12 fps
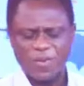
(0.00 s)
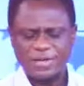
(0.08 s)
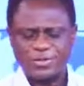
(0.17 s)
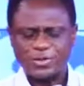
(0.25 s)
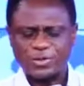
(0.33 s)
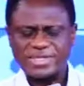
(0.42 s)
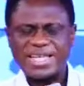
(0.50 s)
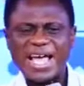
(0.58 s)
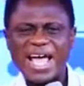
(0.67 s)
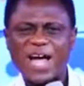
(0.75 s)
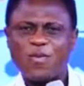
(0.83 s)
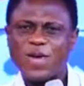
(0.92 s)
they were to
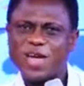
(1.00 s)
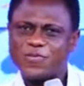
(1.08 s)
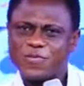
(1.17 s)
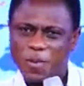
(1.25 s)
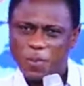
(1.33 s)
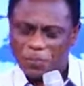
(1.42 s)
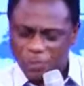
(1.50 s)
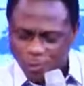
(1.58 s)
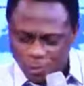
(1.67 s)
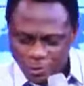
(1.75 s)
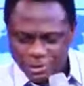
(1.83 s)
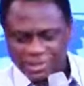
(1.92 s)
stay away from
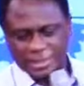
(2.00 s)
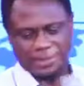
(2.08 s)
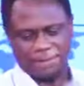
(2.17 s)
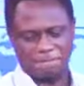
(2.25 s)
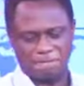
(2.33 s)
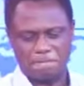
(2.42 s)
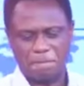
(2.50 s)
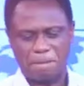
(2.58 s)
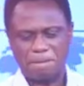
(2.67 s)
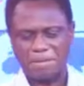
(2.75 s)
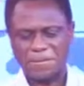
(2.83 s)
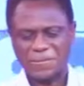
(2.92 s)
pollution,
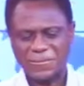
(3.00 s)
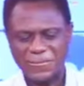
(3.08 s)
as in